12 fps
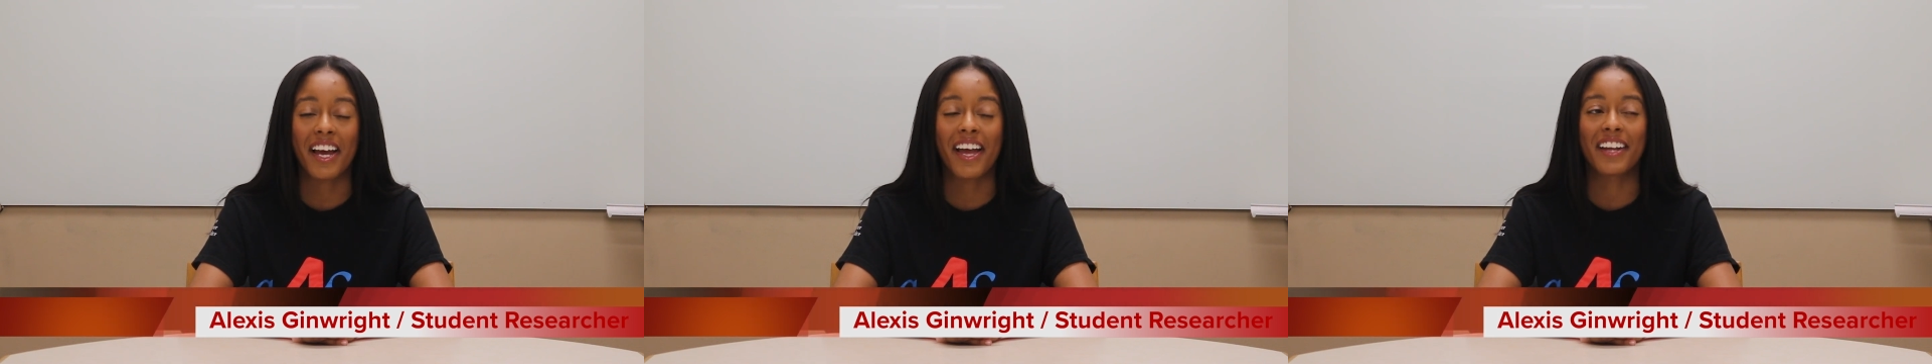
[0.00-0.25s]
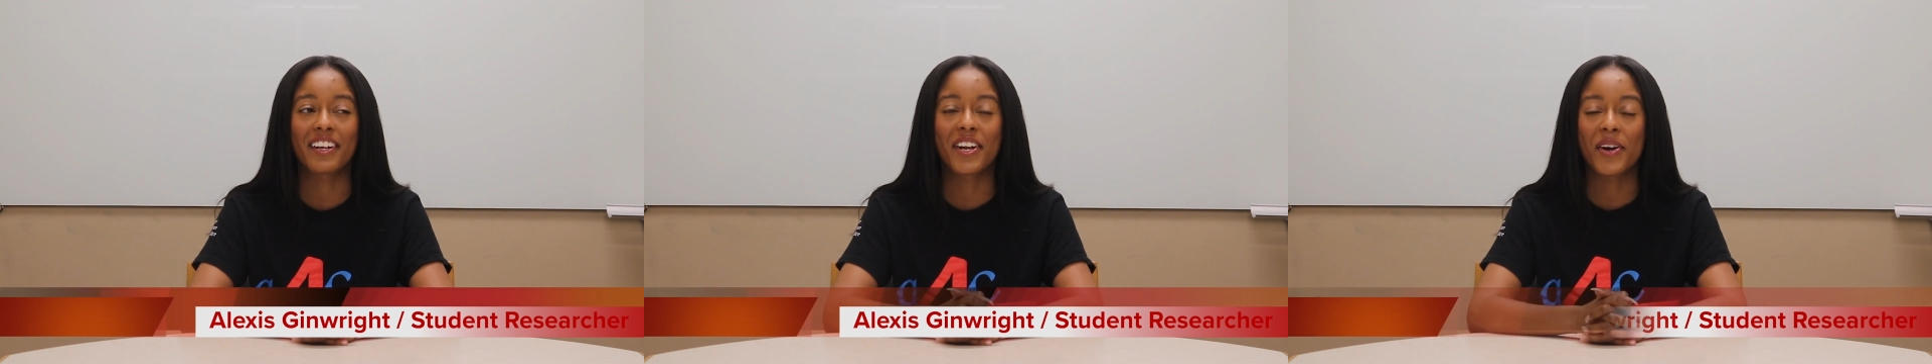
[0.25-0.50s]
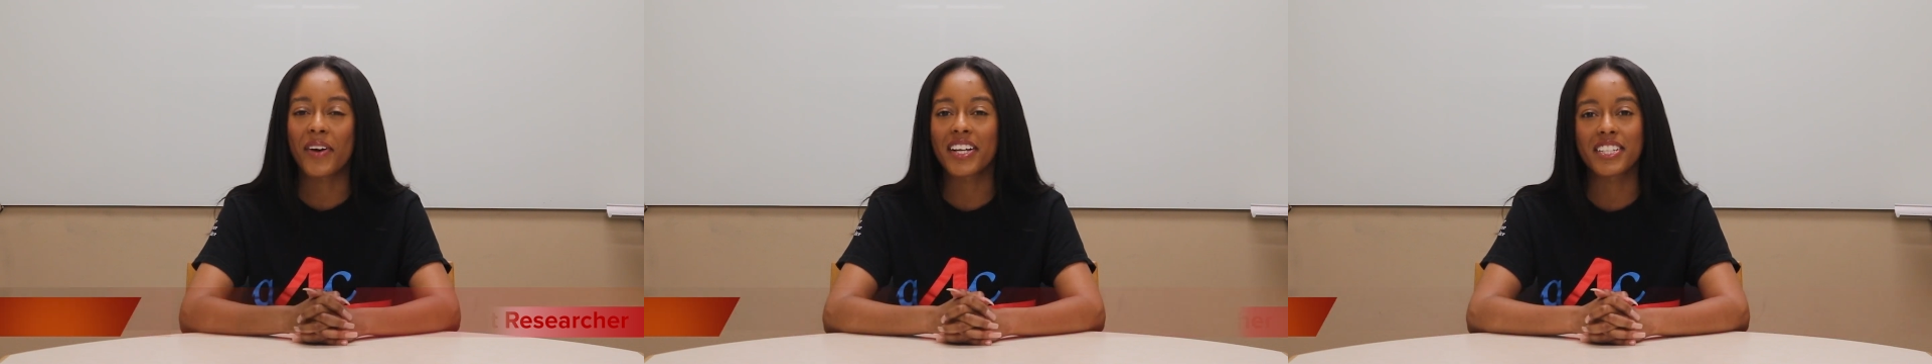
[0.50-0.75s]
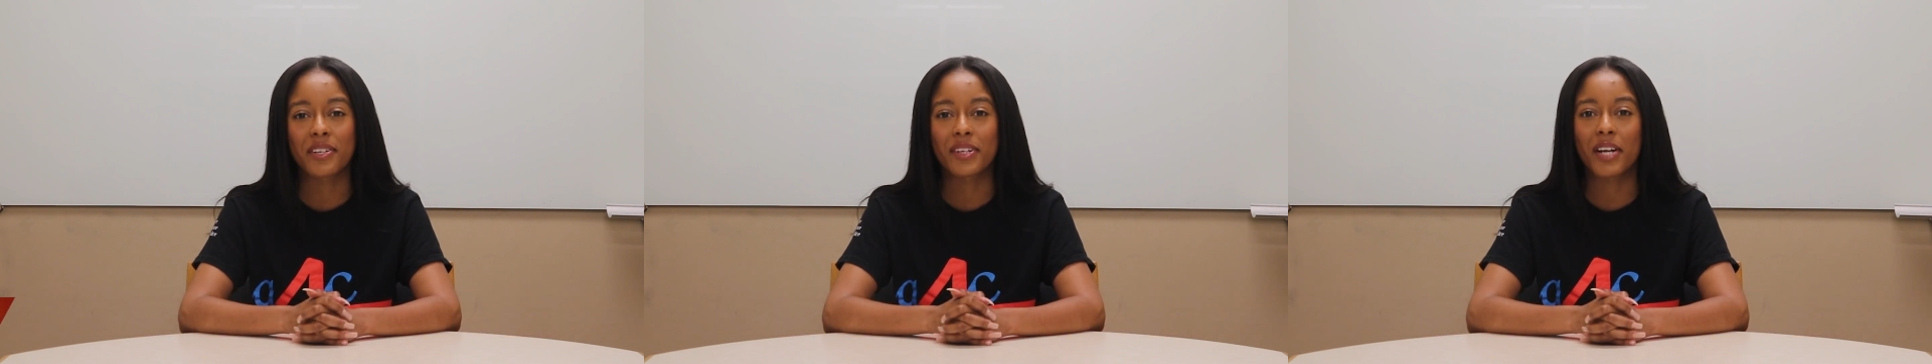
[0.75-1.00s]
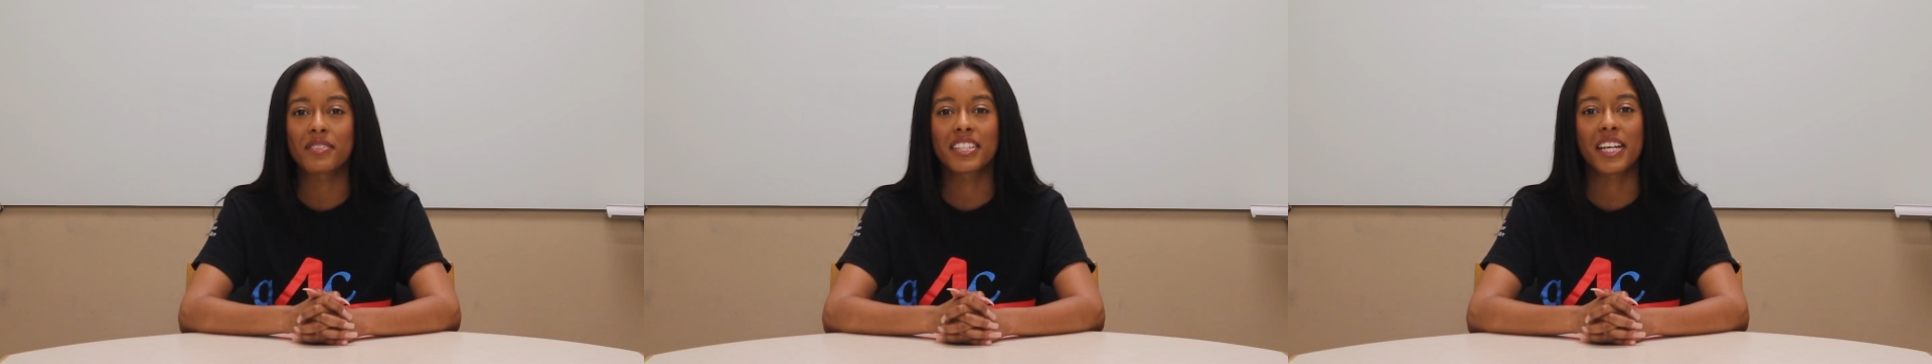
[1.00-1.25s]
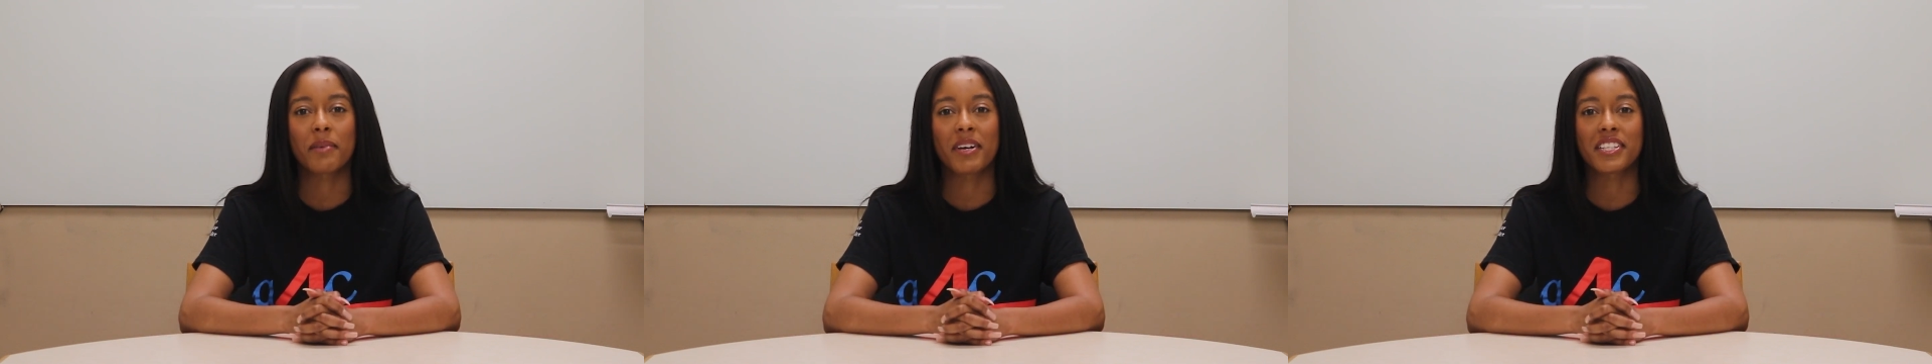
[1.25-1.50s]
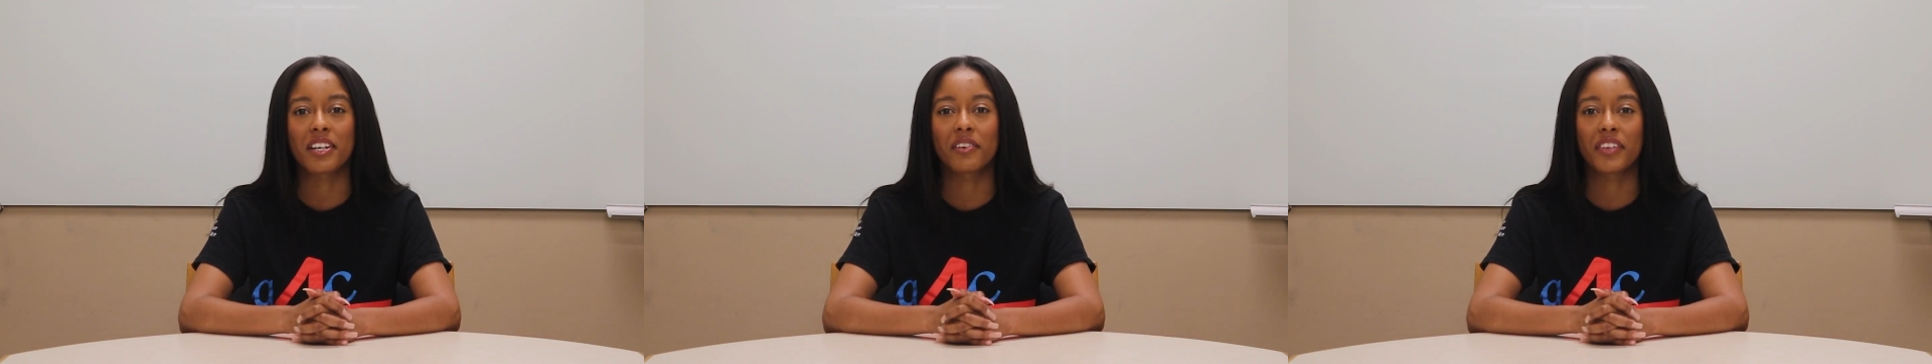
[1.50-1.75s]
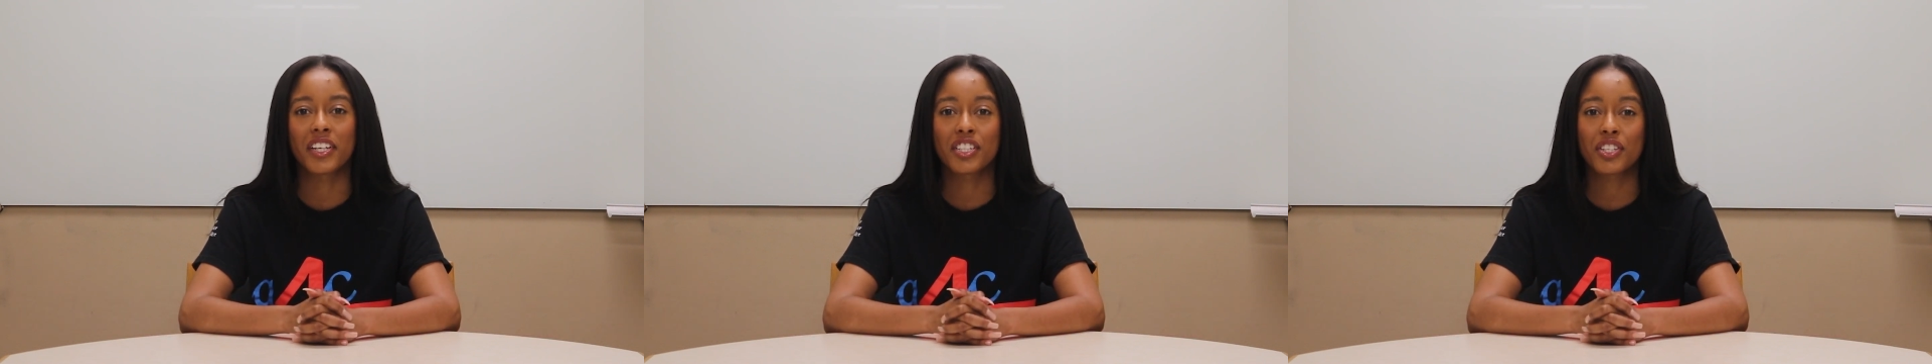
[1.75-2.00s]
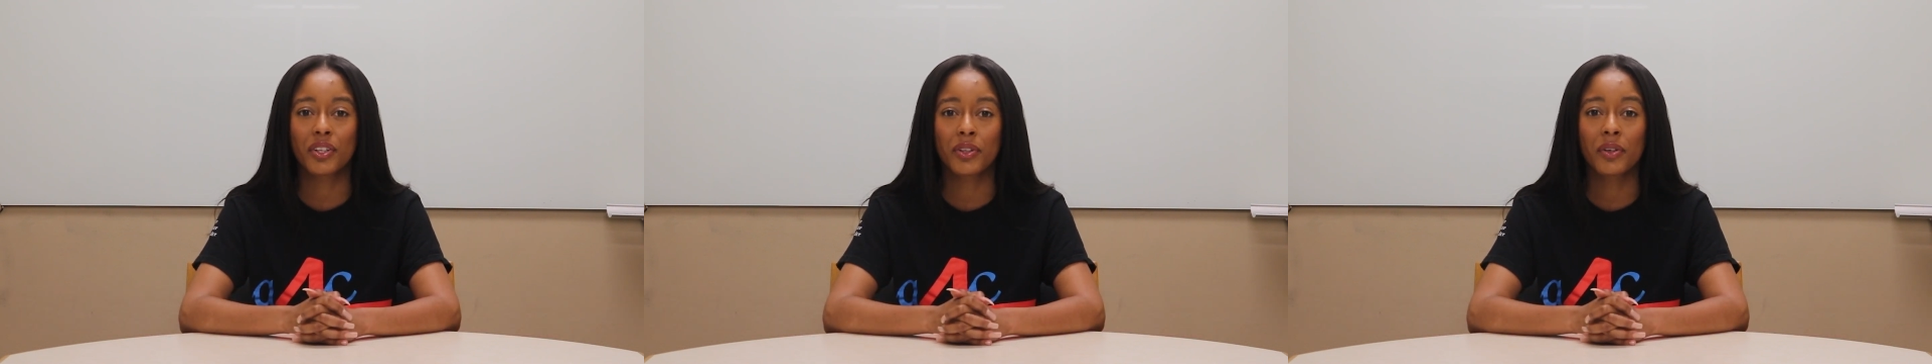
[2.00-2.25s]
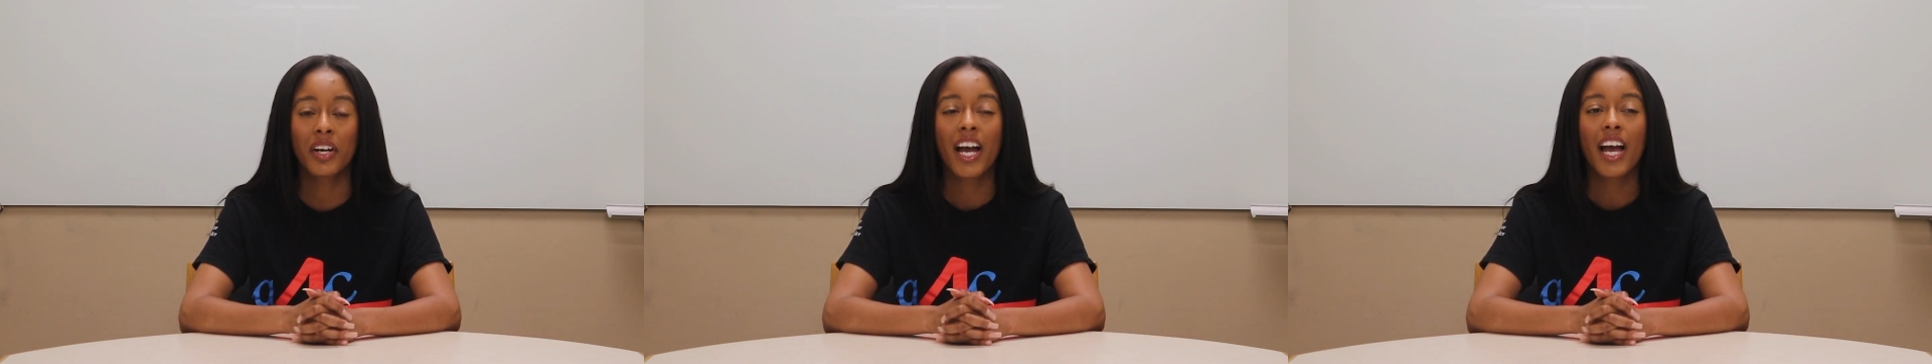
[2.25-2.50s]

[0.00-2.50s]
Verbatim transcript: I had no idea what I was getting myself into,